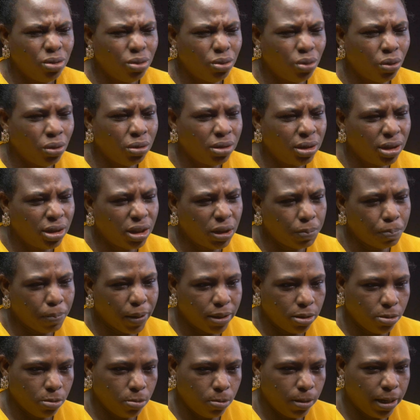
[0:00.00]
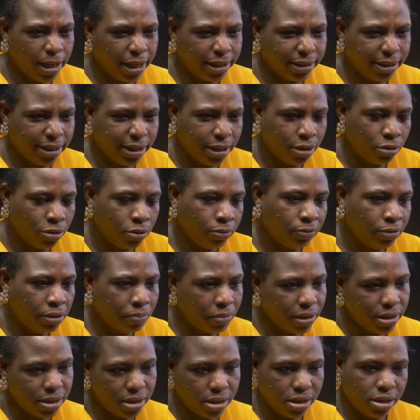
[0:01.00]
So on this particular day,
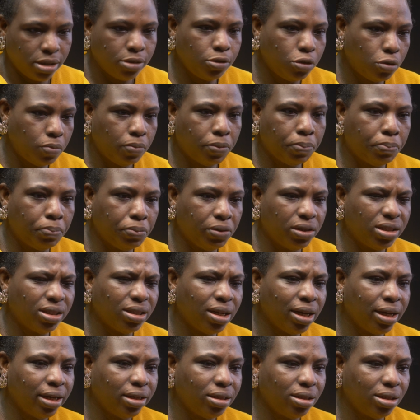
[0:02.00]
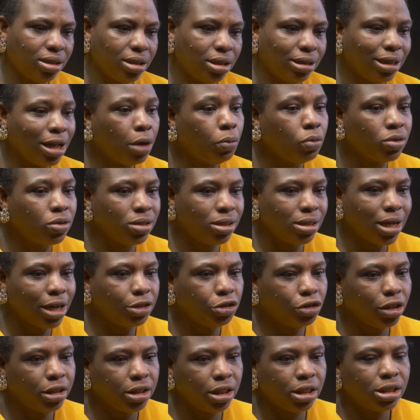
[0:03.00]
November 16 to be precise, that was the
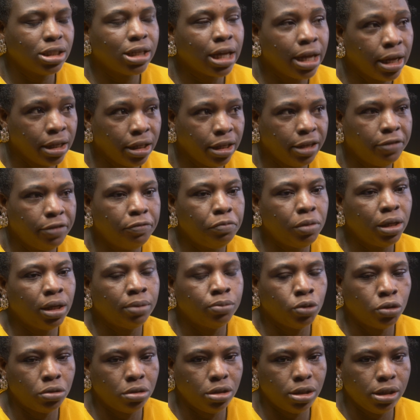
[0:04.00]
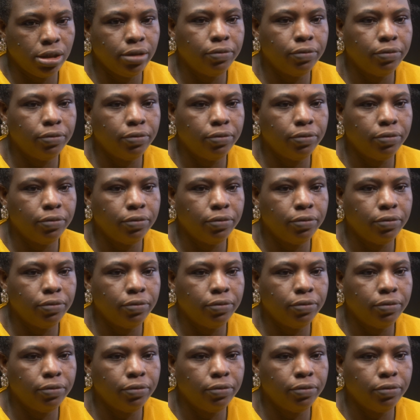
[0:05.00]
actual day scan gave me I'm um, to